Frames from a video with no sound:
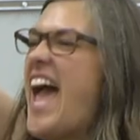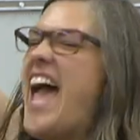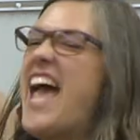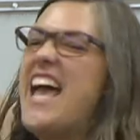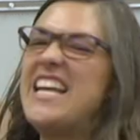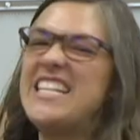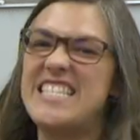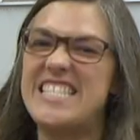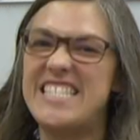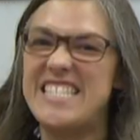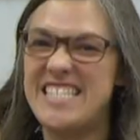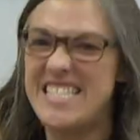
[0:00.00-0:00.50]

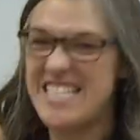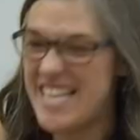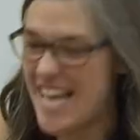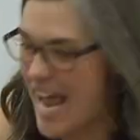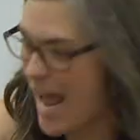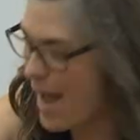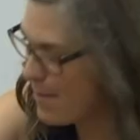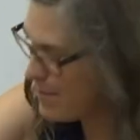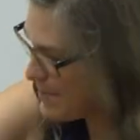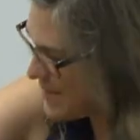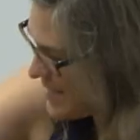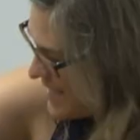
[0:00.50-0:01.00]
and
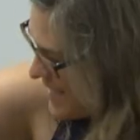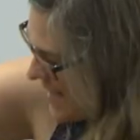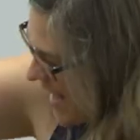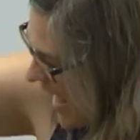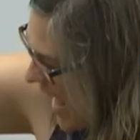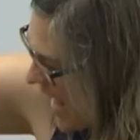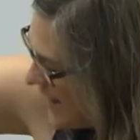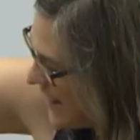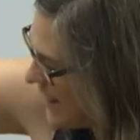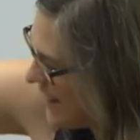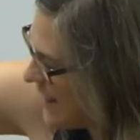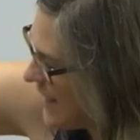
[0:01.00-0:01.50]
snaps
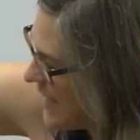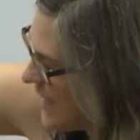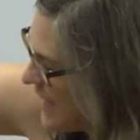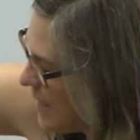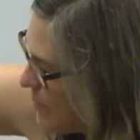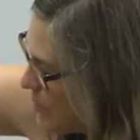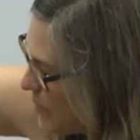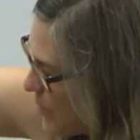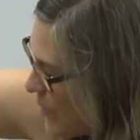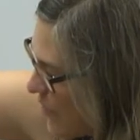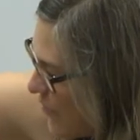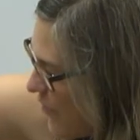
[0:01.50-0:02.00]
that
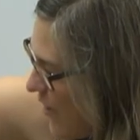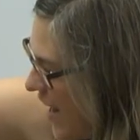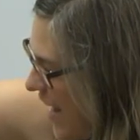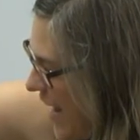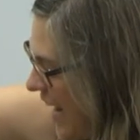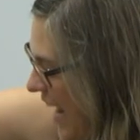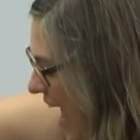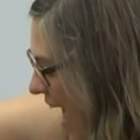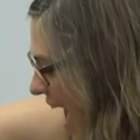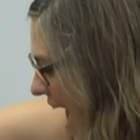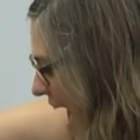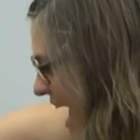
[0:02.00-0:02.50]
lemur
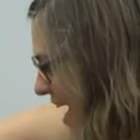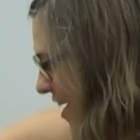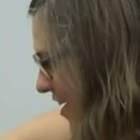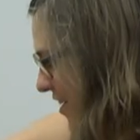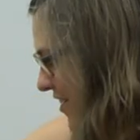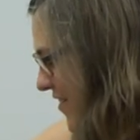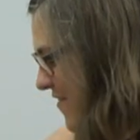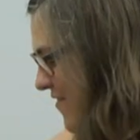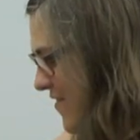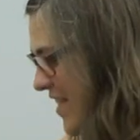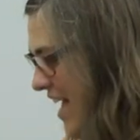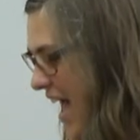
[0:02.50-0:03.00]
right out
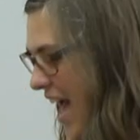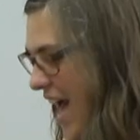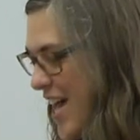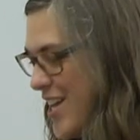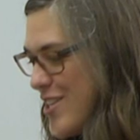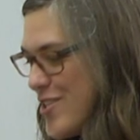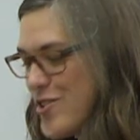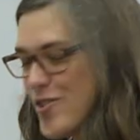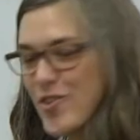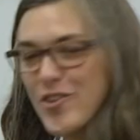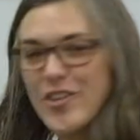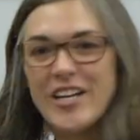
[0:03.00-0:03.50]
of
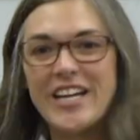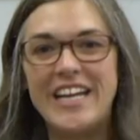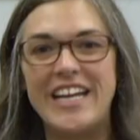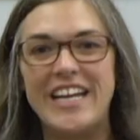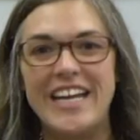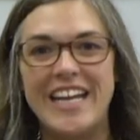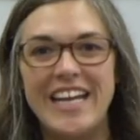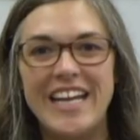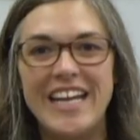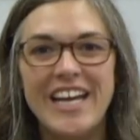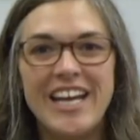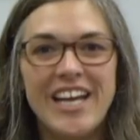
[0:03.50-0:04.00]
that
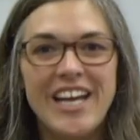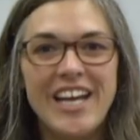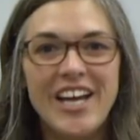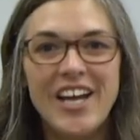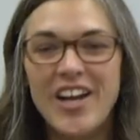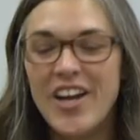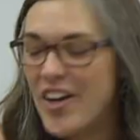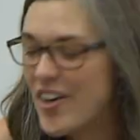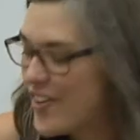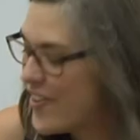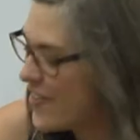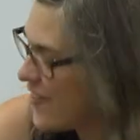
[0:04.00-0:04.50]
tree.
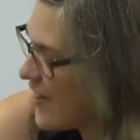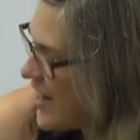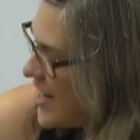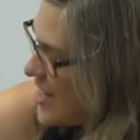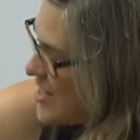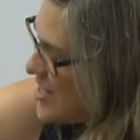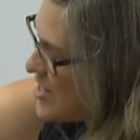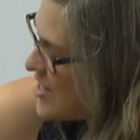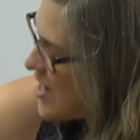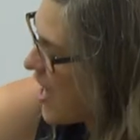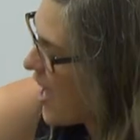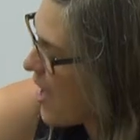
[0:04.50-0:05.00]

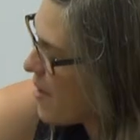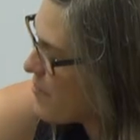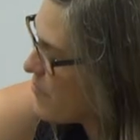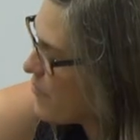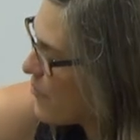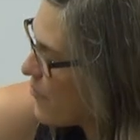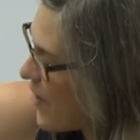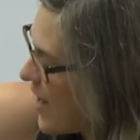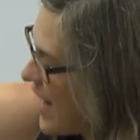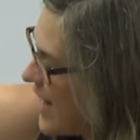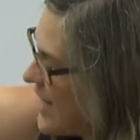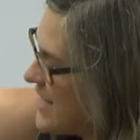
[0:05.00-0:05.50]
Great job,
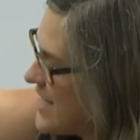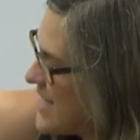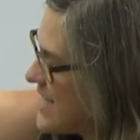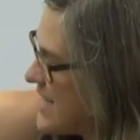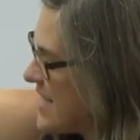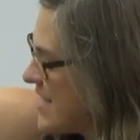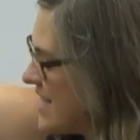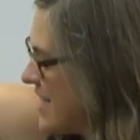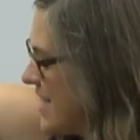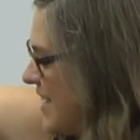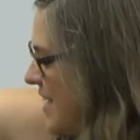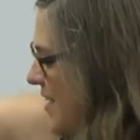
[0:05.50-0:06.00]

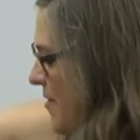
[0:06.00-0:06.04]
friends.